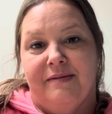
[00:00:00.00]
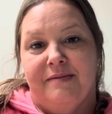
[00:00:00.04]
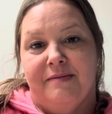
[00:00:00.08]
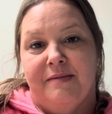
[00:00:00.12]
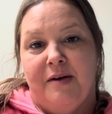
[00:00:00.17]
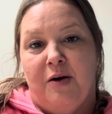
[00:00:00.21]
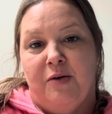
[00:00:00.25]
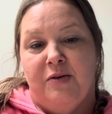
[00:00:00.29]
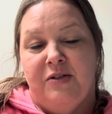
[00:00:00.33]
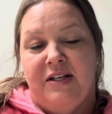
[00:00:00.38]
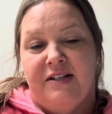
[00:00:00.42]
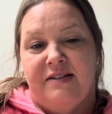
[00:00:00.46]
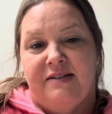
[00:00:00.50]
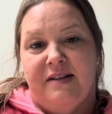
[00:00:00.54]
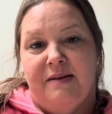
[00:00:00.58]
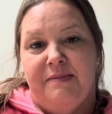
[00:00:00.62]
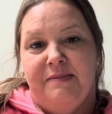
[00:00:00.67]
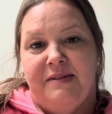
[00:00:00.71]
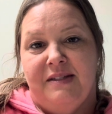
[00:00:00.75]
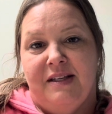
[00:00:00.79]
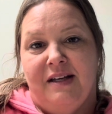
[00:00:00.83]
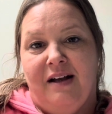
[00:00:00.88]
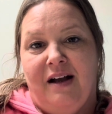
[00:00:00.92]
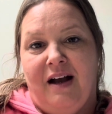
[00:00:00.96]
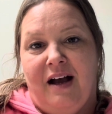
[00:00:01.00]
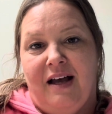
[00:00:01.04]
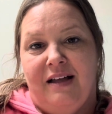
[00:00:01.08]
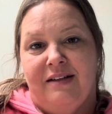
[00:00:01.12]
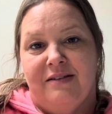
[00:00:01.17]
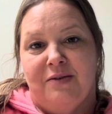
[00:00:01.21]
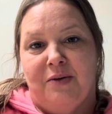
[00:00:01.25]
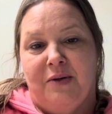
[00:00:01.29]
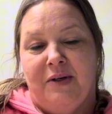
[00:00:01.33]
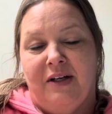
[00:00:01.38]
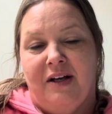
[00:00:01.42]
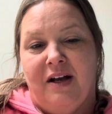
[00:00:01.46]
O.J. Simpson got
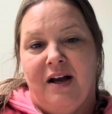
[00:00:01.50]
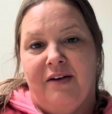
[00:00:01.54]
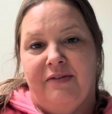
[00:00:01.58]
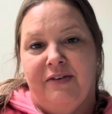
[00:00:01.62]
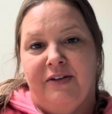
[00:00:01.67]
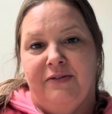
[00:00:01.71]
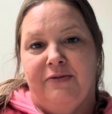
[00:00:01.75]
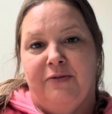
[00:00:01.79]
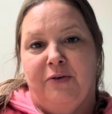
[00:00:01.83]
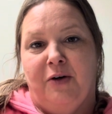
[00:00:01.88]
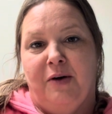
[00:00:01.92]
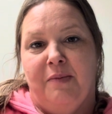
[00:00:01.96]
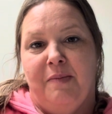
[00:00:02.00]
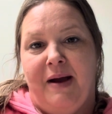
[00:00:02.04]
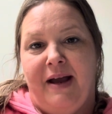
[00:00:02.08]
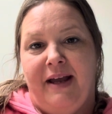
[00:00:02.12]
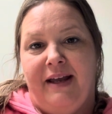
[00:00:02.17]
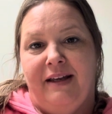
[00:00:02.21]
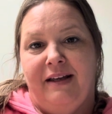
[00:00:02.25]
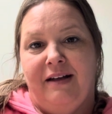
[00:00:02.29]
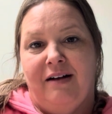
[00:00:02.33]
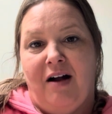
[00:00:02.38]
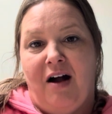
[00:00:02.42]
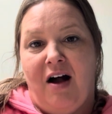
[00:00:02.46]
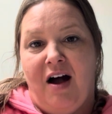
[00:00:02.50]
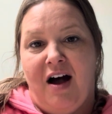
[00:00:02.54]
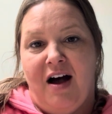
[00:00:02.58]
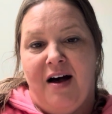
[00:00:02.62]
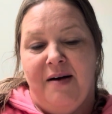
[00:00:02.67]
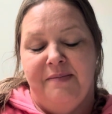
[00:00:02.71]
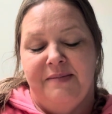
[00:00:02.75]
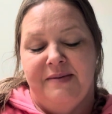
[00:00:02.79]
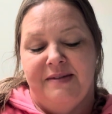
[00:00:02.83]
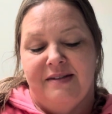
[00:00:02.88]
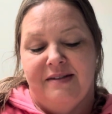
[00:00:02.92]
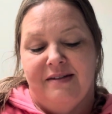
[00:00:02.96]
sort of covered for by
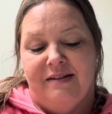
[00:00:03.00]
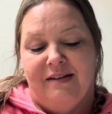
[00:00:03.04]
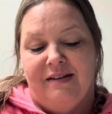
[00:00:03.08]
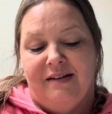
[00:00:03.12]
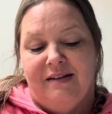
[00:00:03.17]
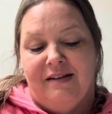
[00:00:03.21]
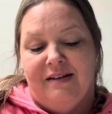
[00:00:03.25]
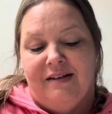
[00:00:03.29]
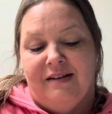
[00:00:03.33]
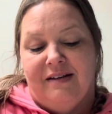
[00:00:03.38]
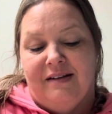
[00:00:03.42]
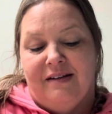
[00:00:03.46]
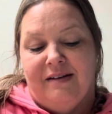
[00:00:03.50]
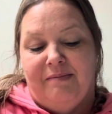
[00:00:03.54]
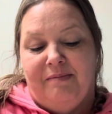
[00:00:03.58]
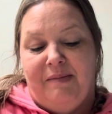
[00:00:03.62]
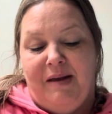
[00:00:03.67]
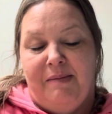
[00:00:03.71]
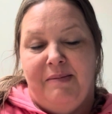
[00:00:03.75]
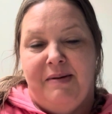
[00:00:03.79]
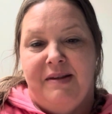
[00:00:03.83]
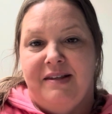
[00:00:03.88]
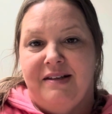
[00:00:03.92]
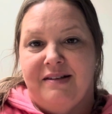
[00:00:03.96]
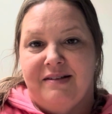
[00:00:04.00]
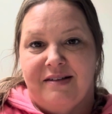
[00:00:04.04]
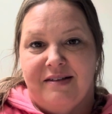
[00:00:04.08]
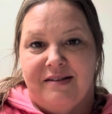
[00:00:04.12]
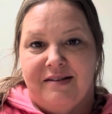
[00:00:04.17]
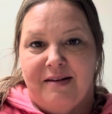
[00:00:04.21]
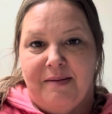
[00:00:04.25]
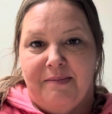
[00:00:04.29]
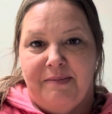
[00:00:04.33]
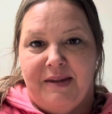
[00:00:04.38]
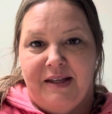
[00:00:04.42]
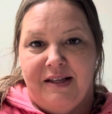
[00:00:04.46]
cops. Maybe this is
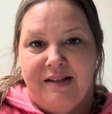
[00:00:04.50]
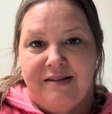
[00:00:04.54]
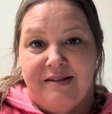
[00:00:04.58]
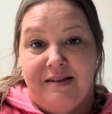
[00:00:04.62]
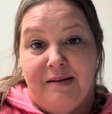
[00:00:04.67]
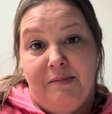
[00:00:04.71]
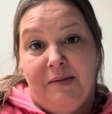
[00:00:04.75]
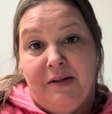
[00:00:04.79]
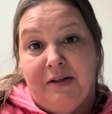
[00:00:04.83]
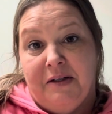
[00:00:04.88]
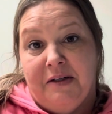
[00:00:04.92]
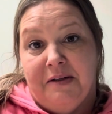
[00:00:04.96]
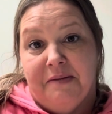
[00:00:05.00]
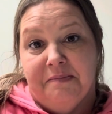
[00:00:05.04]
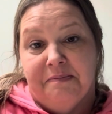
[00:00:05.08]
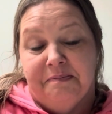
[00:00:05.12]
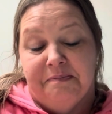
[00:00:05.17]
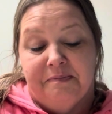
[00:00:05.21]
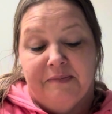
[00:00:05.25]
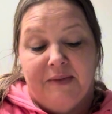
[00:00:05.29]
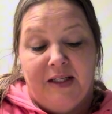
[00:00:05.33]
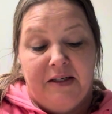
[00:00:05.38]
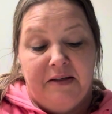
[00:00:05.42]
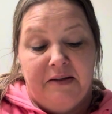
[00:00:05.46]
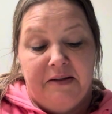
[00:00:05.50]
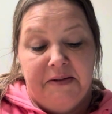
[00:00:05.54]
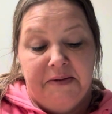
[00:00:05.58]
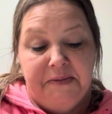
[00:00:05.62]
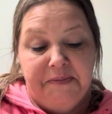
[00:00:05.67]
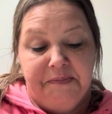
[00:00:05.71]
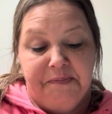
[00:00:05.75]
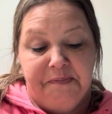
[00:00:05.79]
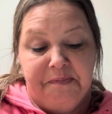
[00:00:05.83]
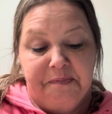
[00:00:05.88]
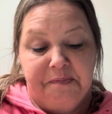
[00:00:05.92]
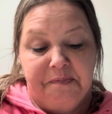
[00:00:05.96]
something similar. I don't know.
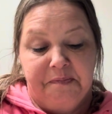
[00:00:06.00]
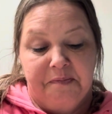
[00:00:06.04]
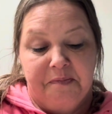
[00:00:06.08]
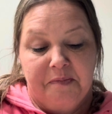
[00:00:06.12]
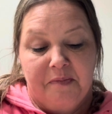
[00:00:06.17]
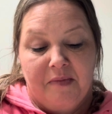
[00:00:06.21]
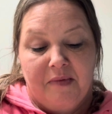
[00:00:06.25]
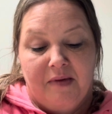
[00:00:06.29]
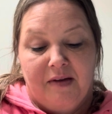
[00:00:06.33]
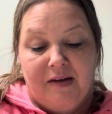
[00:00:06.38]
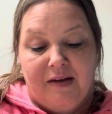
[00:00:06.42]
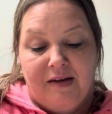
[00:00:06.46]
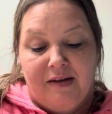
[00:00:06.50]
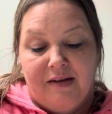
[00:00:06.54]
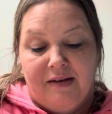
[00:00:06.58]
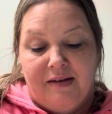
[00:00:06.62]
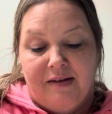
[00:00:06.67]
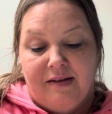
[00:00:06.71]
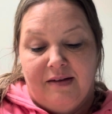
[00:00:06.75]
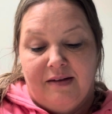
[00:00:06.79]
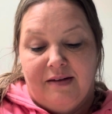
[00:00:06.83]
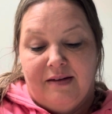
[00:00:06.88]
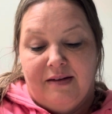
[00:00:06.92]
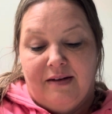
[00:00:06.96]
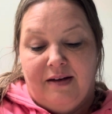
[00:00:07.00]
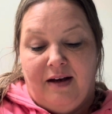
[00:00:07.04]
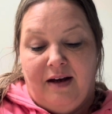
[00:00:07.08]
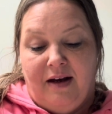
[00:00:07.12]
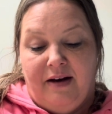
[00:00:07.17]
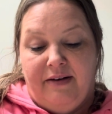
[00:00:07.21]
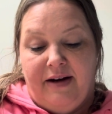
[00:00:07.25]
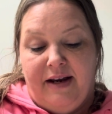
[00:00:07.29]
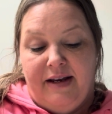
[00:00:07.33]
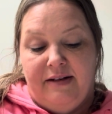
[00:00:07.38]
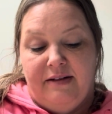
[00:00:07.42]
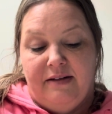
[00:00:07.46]
All
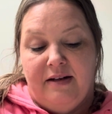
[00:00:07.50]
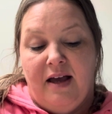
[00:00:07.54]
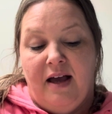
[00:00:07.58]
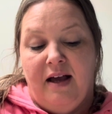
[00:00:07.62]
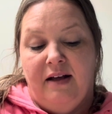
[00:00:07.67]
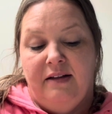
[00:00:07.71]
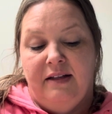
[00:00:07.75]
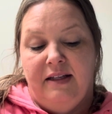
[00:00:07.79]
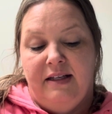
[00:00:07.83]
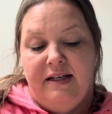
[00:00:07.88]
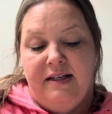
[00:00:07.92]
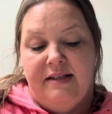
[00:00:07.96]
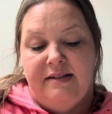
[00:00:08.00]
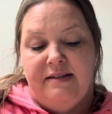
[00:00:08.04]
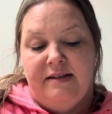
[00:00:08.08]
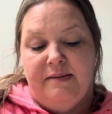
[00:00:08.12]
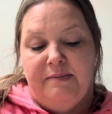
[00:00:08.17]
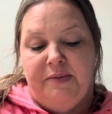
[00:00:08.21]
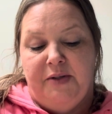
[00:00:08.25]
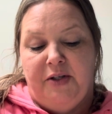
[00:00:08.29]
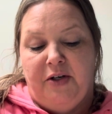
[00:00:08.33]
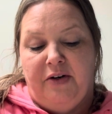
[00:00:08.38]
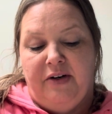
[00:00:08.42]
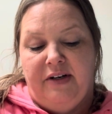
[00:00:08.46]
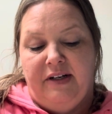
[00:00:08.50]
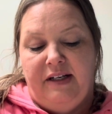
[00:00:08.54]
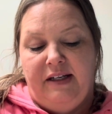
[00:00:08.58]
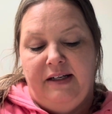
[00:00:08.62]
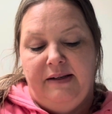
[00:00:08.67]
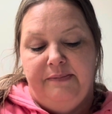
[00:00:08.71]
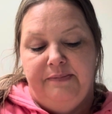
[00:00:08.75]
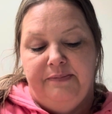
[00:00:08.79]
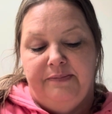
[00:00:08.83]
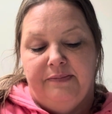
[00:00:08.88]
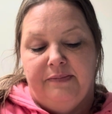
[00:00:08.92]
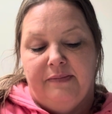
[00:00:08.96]
right, ugliness and
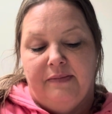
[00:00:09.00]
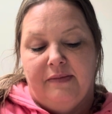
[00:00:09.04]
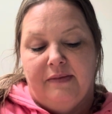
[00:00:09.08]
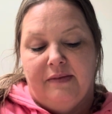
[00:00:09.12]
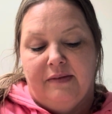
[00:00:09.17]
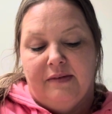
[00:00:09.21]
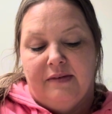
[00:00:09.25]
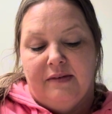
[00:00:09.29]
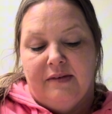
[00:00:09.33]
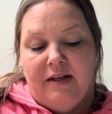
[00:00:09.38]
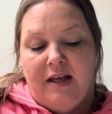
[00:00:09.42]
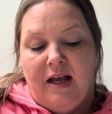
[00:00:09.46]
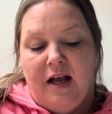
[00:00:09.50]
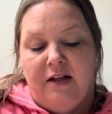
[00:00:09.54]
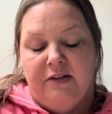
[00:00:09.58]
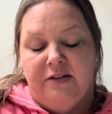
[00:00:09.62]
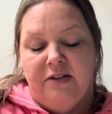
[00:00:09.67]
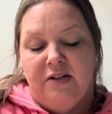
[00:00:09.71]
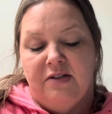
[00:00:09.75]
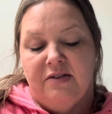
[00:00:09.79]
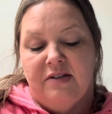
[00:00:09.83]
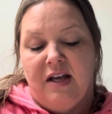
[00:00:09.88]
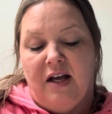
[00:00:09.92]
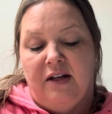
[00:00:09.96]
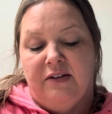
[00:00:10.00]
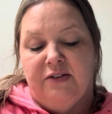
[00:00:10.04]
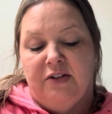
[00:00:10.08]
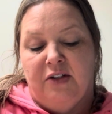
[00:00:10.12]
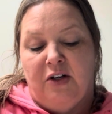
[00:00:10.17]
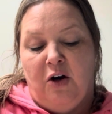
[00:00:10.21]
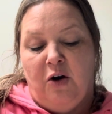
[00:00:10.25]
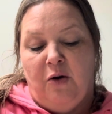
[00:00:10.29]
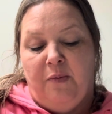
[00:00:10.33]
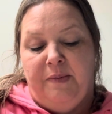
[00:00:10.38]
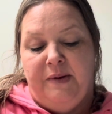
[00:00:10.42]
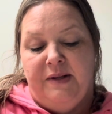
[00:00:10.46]
purity. Helter Skelter
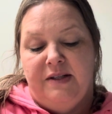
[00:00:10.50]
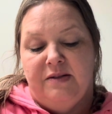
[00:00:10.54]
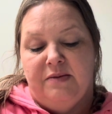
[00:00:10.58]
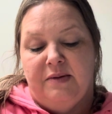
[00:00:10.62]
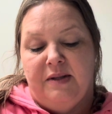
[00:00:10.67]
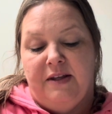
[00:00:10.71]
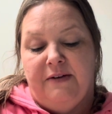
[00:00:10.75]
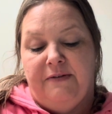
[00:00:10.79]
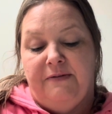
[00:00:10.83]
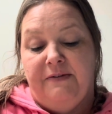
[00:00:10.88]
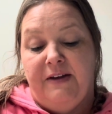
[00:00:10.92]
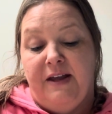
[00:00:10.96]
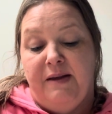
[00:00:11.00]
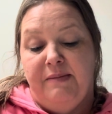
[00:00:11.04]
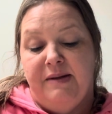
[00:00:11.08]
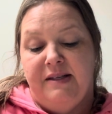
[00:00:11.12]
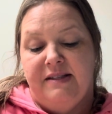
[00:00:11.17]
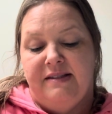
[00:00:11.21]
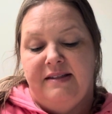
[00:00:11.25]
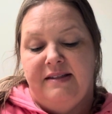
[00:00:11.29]
opens with a famous